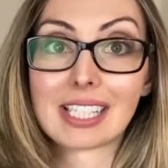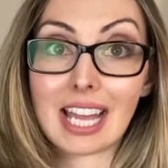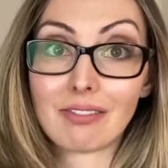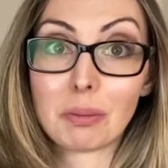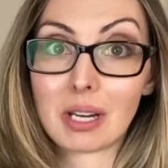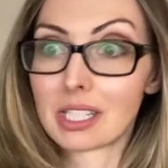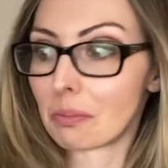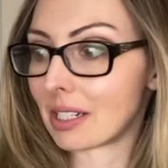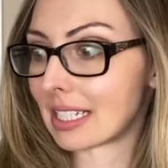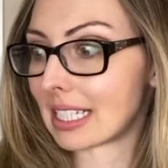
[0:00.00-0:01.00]
I have to buy his
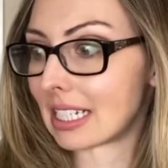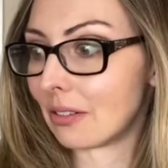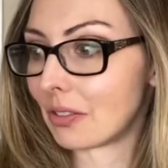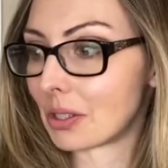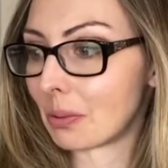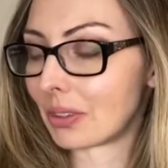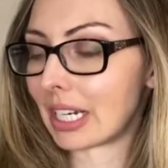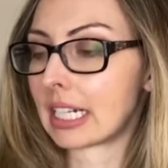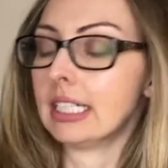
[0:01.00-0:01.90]
present still for his birthday.